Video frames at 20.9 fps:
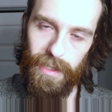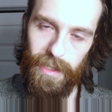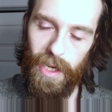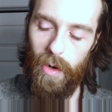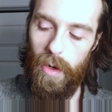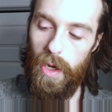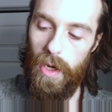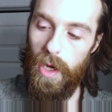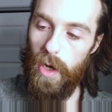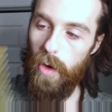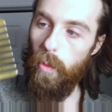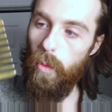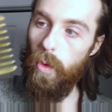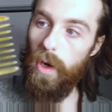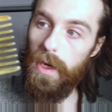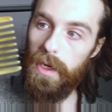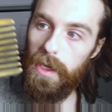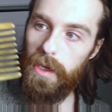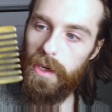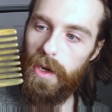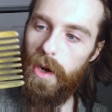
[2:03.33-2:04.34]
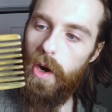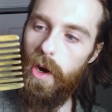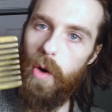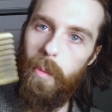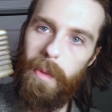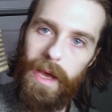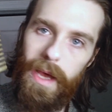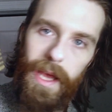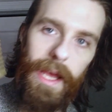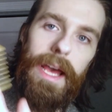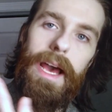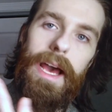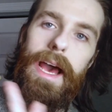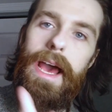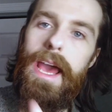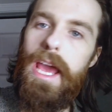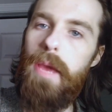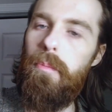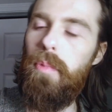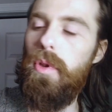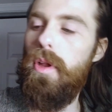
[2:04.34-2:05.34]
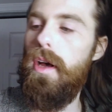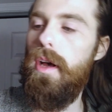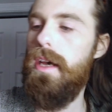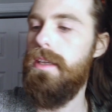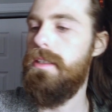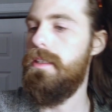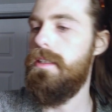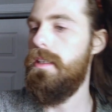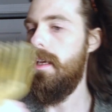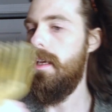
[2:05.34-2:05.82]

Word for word: So wooden comb, A plus.